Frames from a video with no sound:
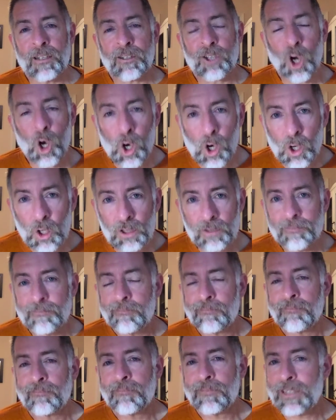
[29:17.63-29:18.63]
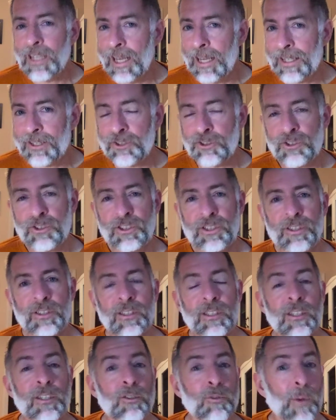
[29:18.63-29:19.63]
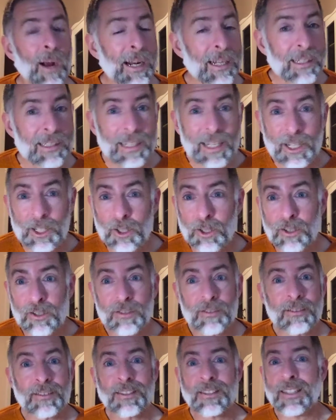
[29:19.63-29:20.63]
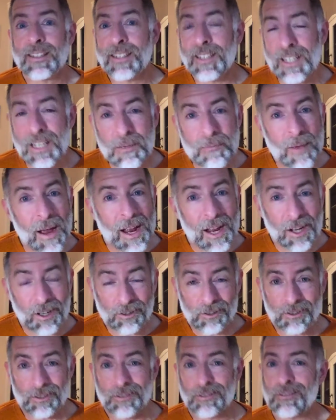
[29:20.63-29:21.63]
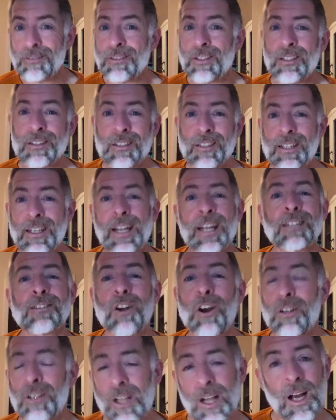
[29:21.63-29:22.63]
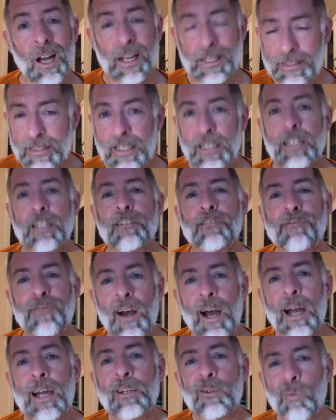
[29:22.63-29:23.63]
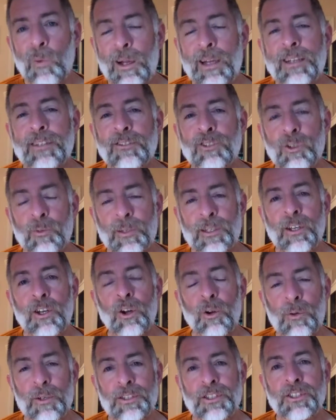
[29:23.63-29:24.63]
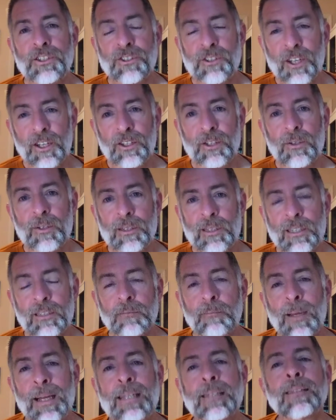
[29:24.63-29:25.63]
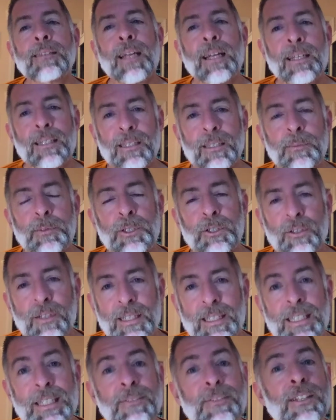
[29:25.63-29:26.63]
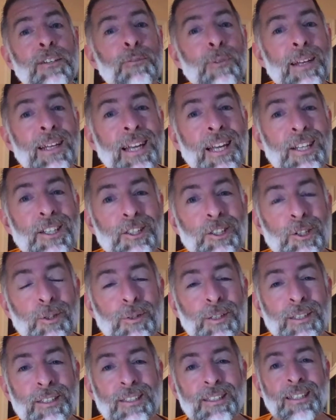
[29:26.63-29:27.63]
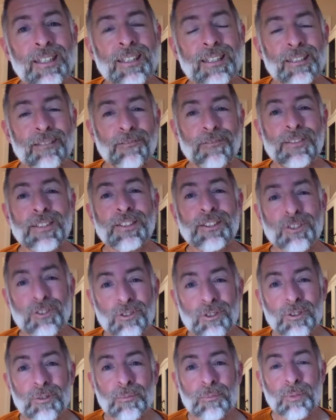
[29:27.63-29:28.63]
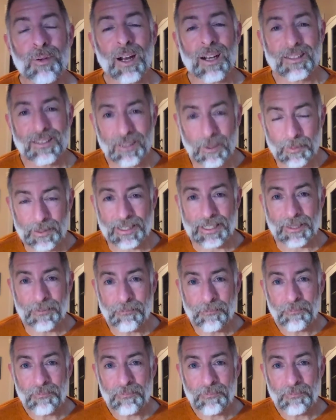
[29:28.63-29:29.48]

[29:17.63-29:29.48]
Call, text, write a letter, send an email, connect online. Find ways to encourage each other, and let's maintain community even if we can't do it in physical proximity.